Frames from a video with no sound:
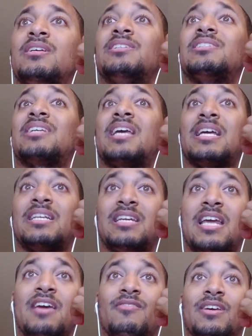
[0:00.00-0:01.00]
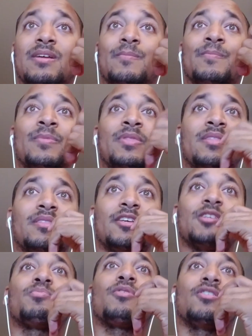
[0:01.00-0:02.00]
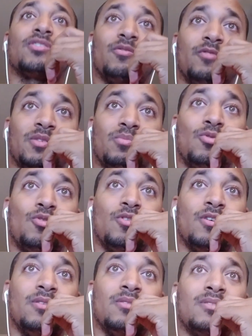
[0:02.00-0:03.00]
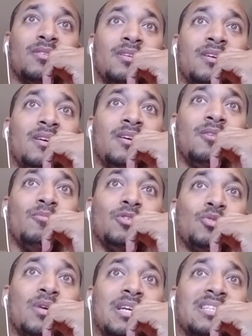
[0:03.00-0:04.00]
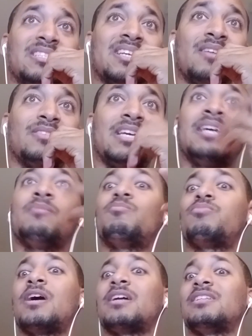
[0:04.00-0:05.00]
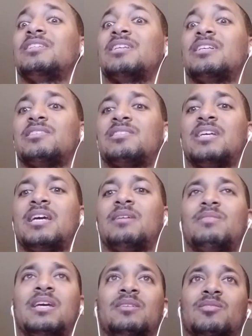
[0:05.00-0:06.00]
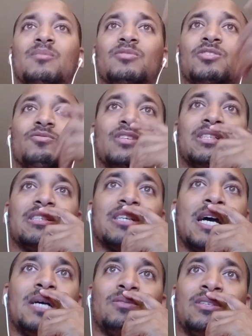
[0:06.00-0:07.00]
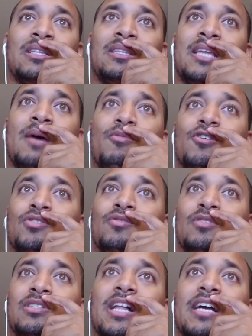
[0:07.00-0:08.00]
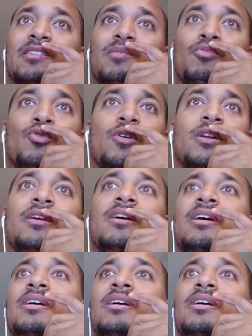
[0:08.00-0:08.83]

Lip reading: Scandinavian, this person was born between 70. It practically says the same thing, so I'm gonna just read the times that person was likely born.